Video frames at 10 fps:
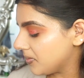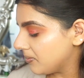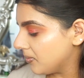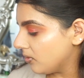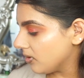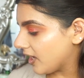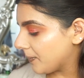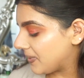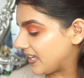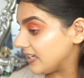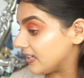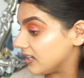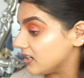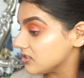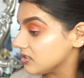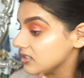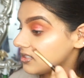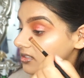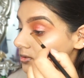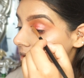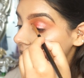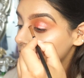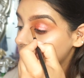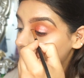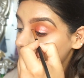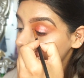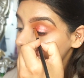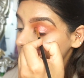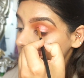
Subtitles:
bit more like pinkish, and this is quite red.